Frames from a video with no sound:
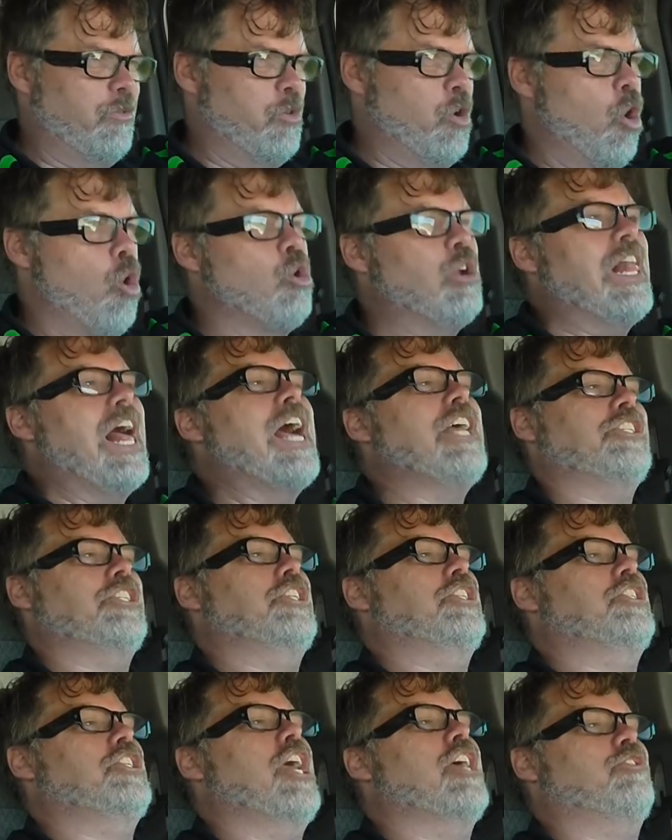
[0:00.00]
Go Glass
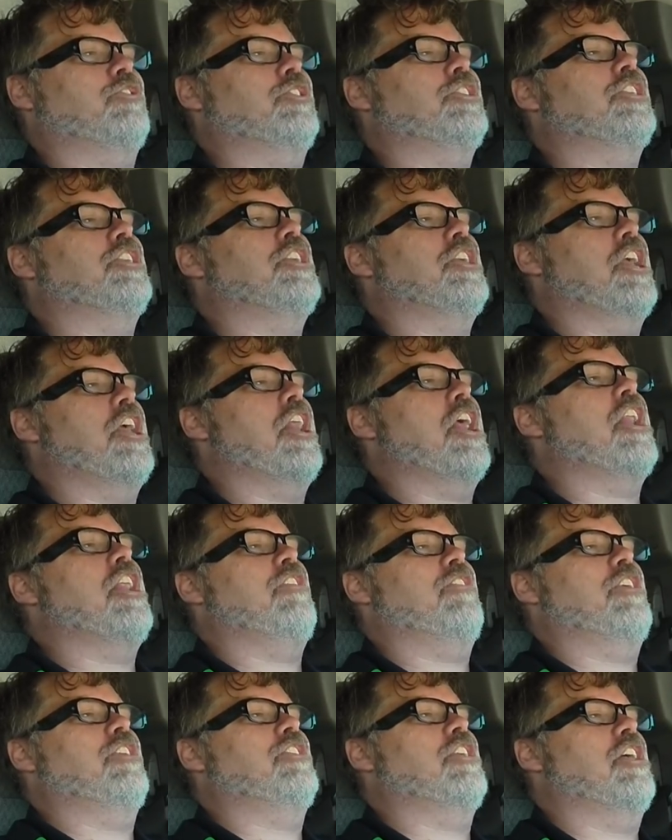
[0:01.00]
Accessories can get
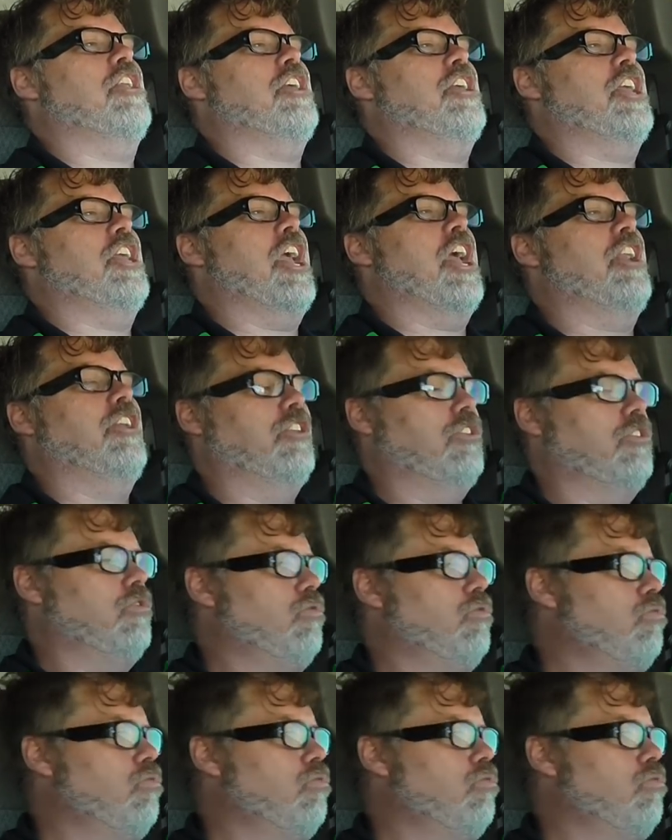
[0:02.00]
anything done he can.